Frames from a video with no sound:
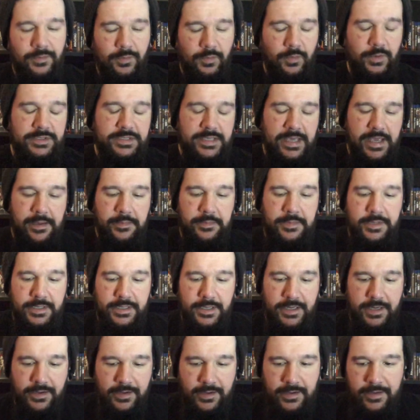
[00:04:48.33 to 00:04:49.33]
What's happening
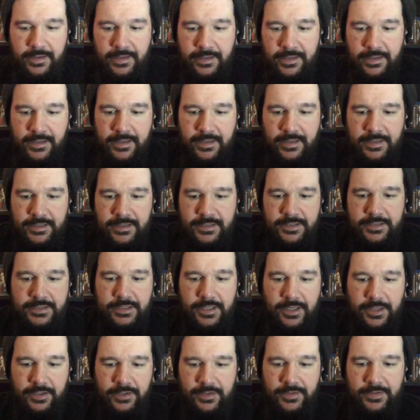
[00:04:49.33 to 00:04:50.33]
here?
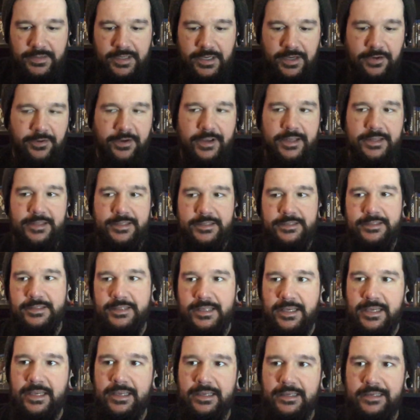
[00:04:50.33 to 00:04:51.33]
So they create this
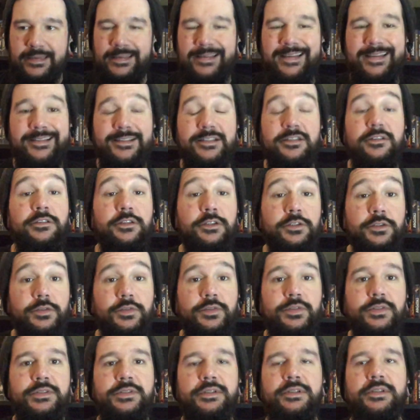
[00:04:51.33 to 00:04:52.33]
thing, it gets
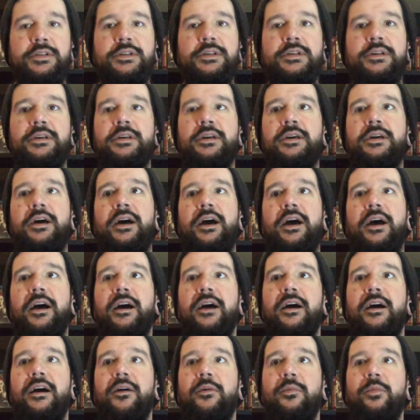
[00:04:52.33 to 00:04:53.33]
loose.
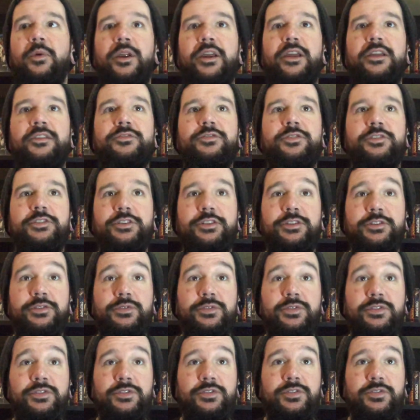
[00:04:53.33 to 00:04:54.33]
We're
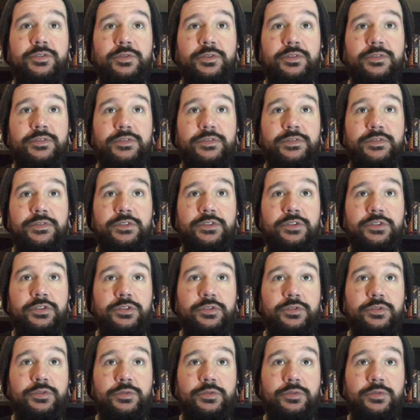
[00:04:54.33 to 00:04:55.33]
introduced sort of
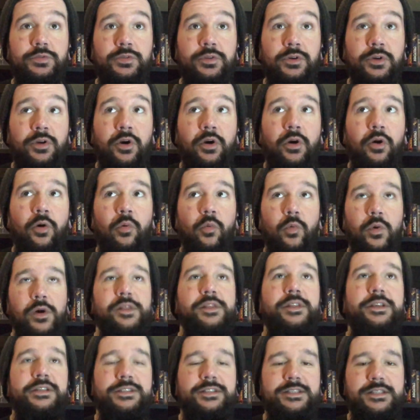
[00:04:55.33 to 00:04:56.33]
to
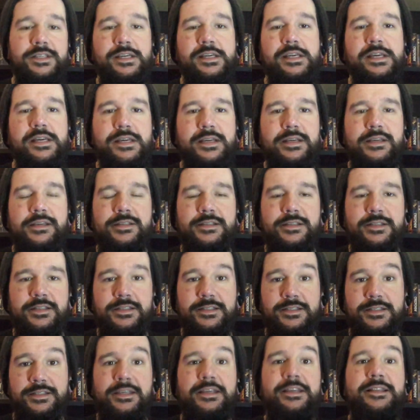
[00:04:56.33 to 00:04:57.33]
what this thing is in a
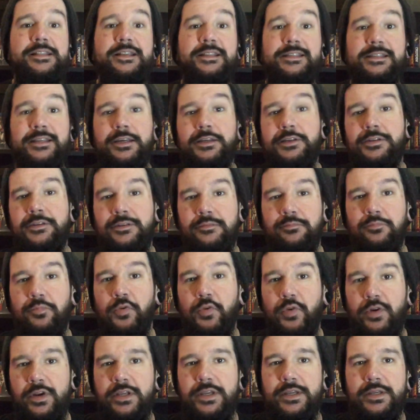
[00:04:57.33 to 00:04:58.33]
scene that's actually
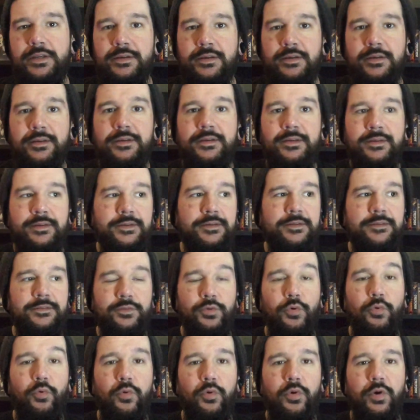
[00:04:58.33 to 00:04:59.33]
pretty
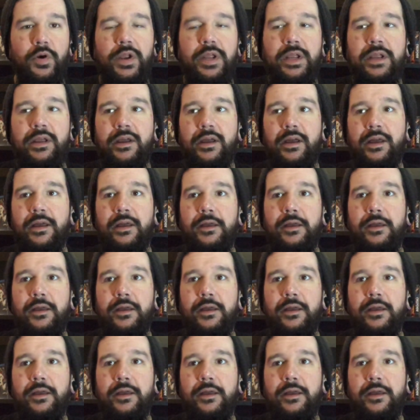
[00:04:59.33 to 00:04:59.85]
gory.